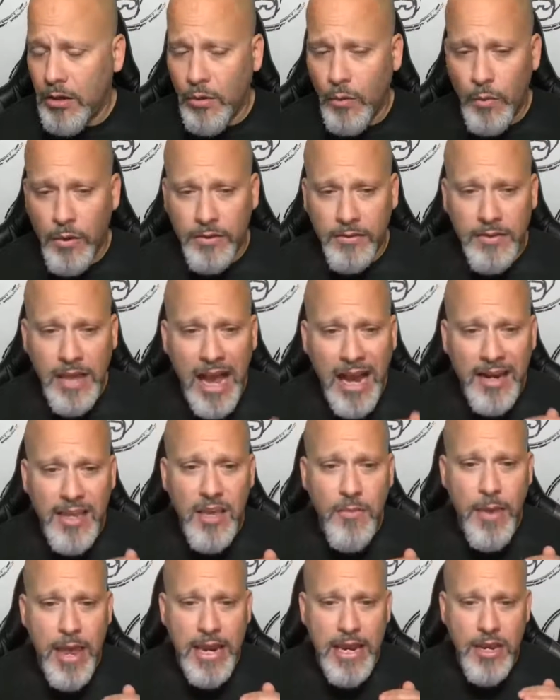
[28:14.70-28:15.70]
with
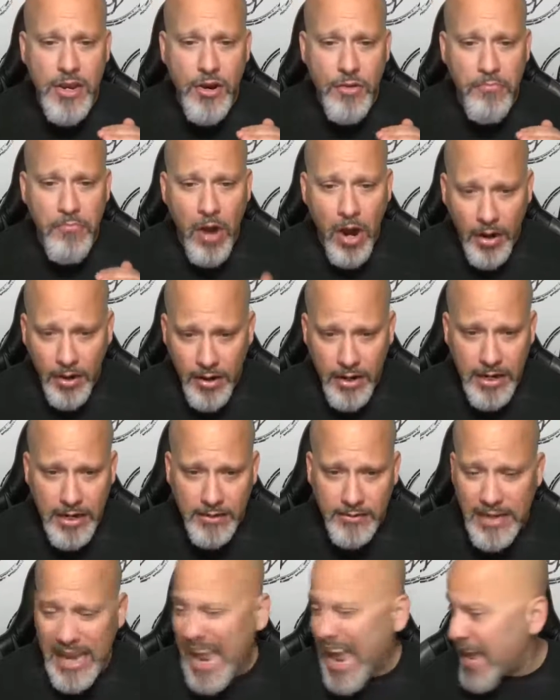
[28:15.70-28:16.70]
documenting your
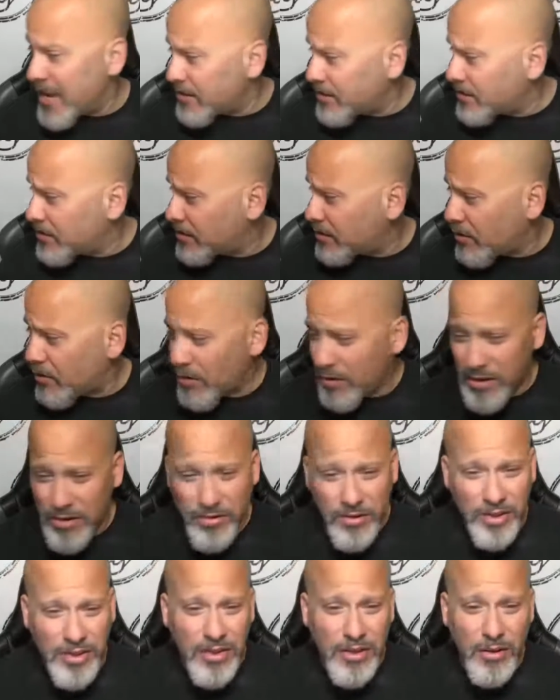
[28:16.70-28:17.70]
marketing tasks? Or are you
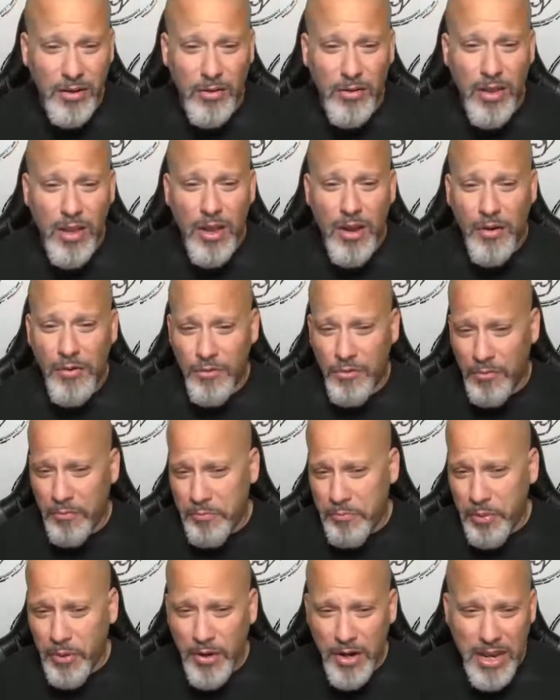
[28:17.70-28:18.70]
still
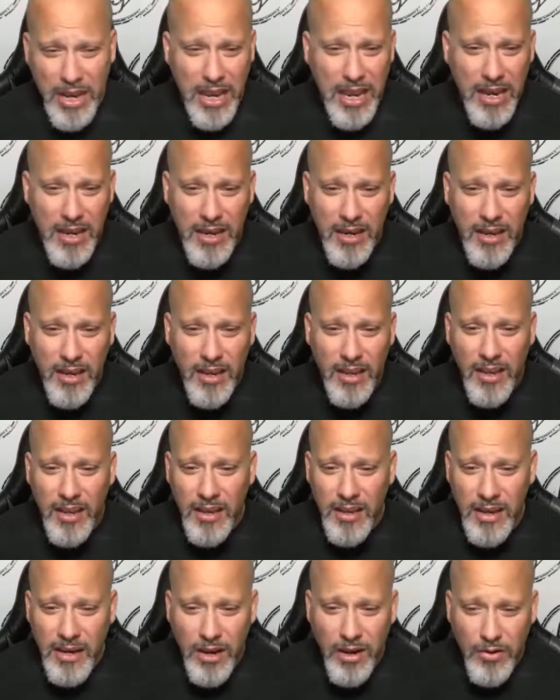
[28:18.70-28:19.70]
putting in,
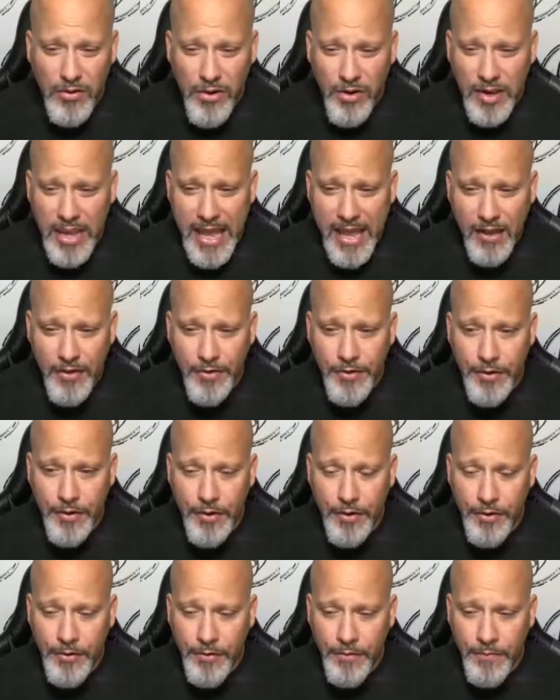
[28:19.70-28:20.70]
your
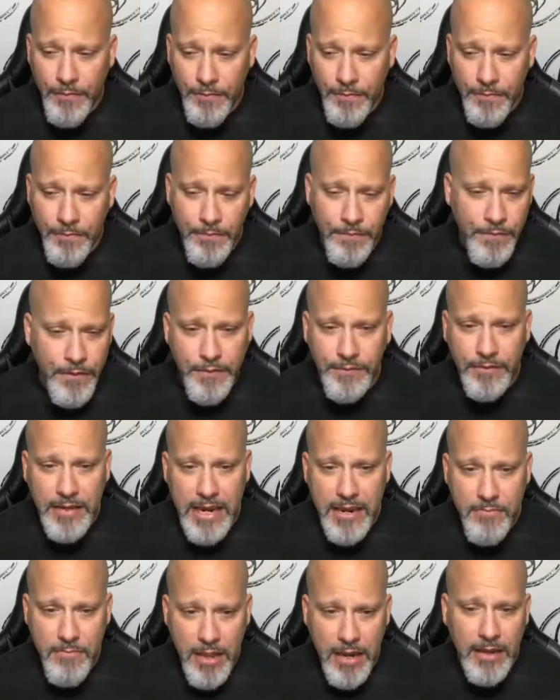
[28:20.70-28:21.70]
calendar,
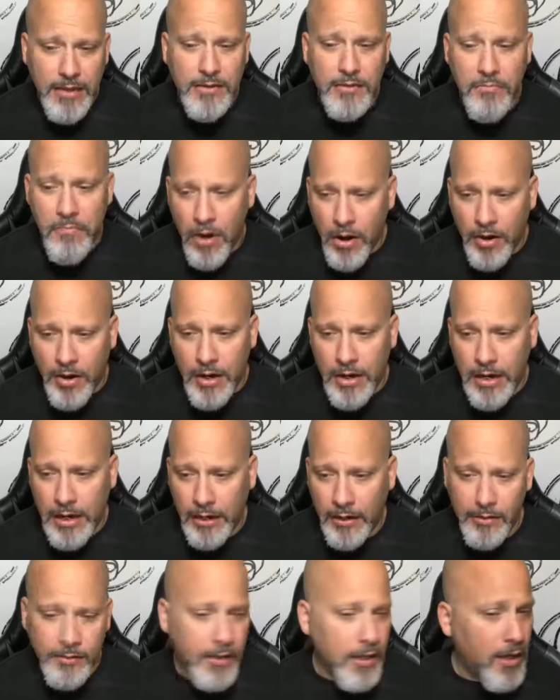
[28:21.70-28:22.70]
15 minutes
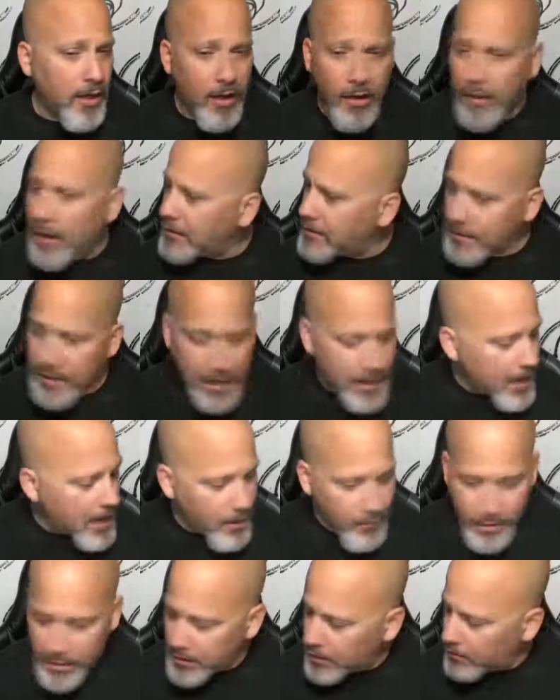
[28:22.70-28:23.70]
marketing? No, that's not how
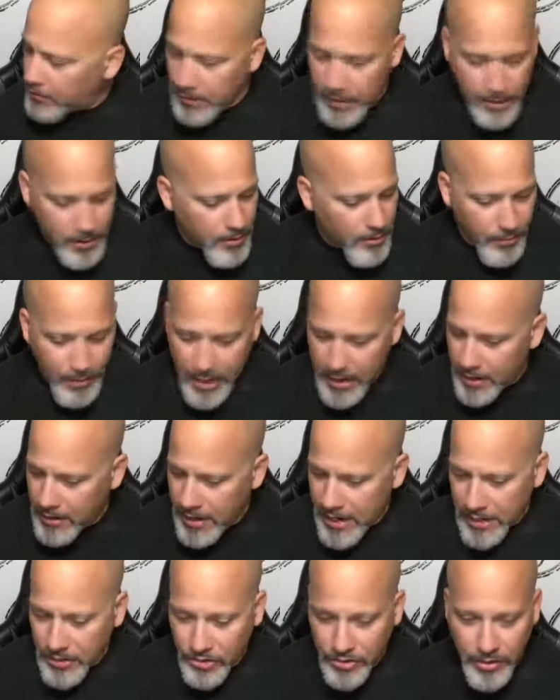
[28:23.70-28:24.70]
we do it at Go Get It
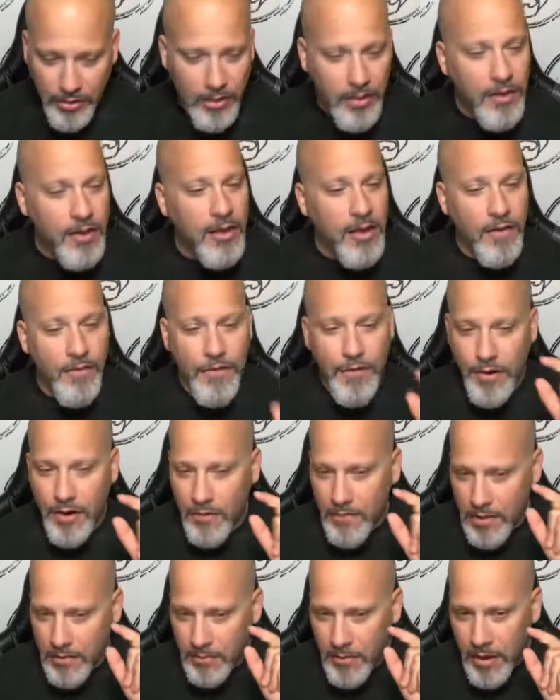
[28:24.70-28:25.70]
Nation. If you're going
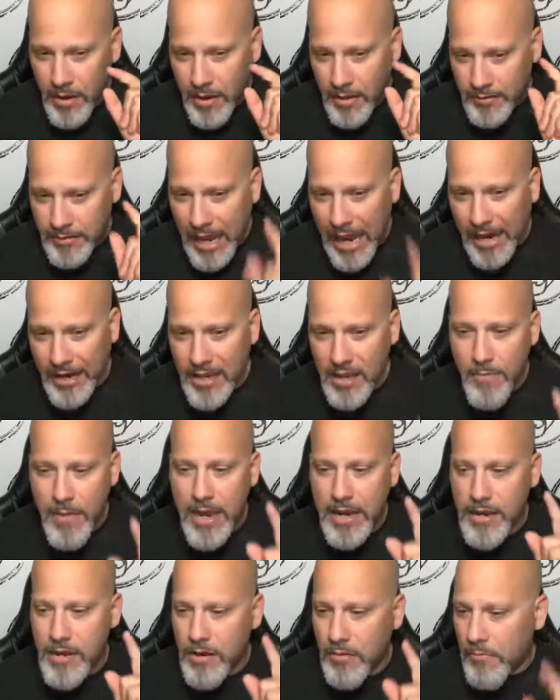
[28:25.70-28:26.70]
to be
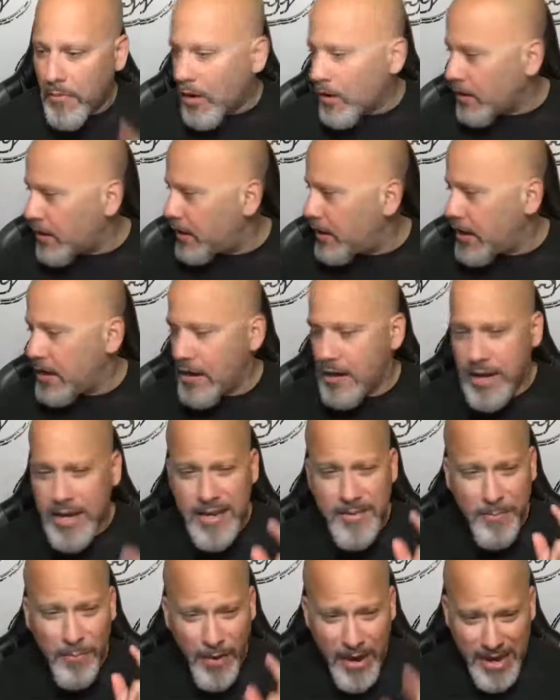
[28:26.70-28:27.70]
documenting your marketing, you need
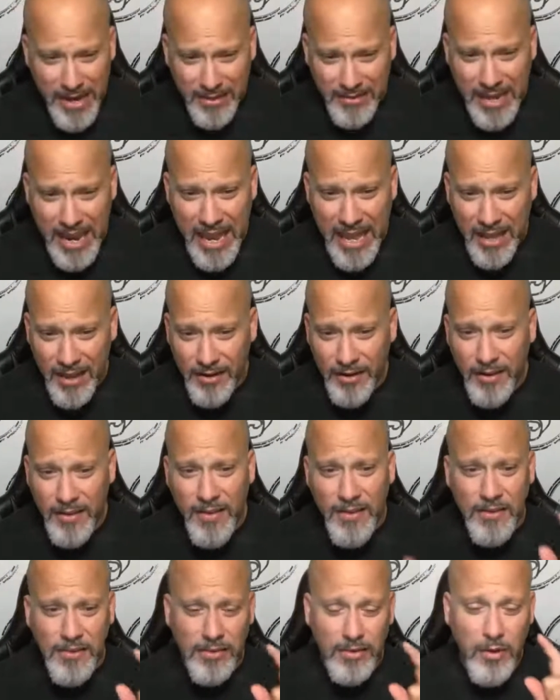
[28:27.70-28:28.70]
to break it down.
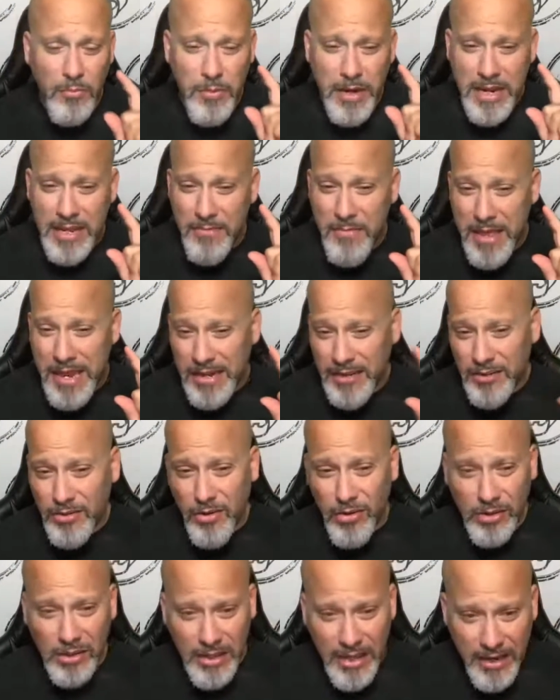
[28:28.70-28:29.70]
So many minutes
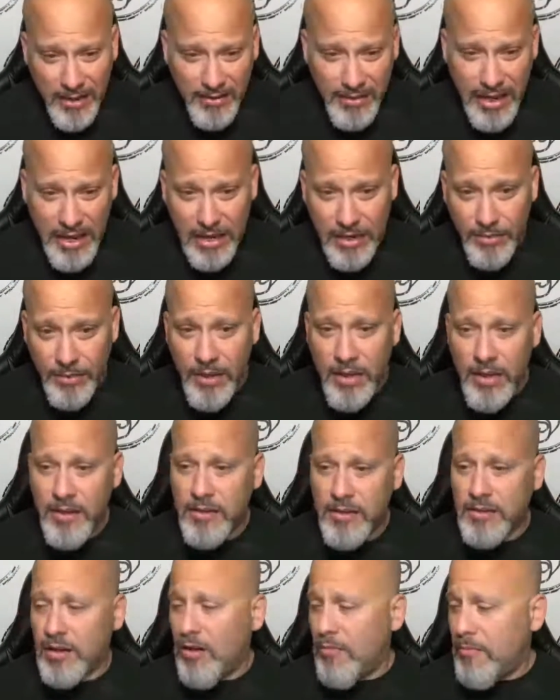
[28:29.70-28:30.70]
on LinkedIn,
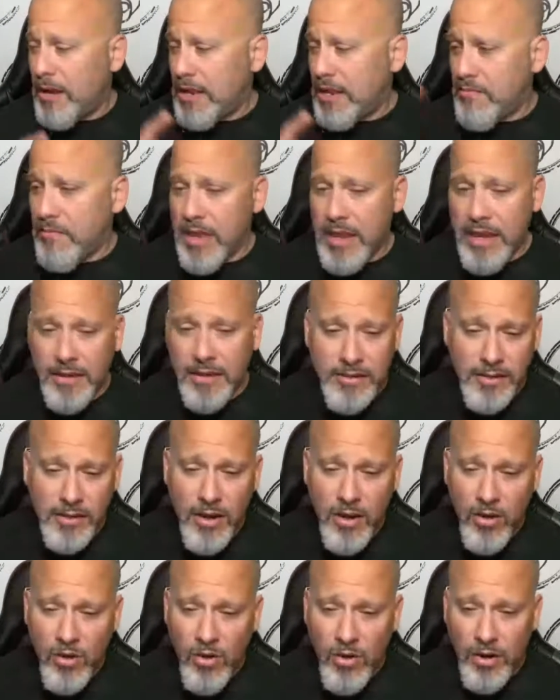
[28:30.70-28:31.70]
so many
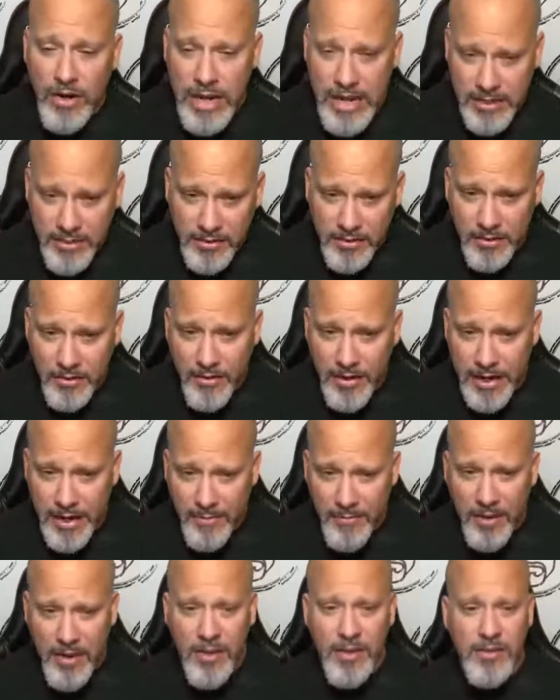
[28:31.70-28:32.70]
minutes on
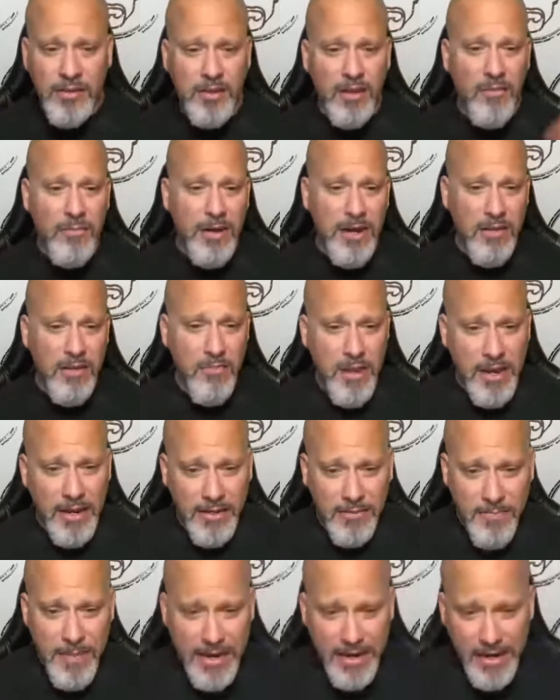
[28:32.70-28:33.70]
Instagram, so many
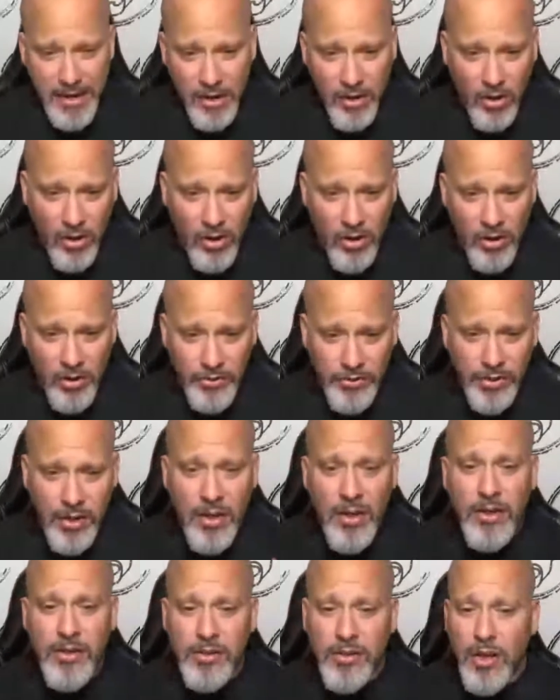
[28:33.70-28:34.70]
minutes making calls,
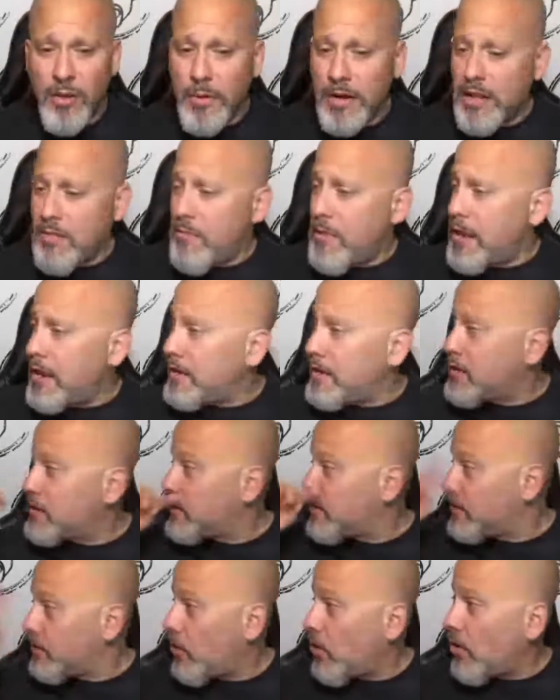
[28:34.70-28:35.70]
so many
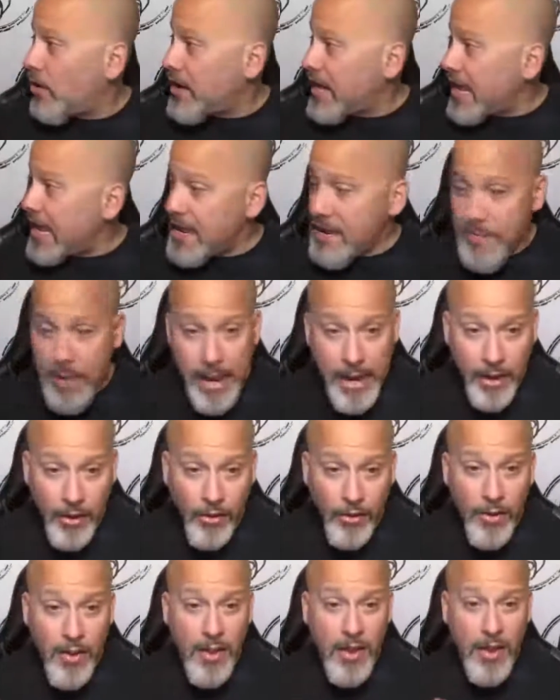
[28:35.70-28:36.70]
minutes on email.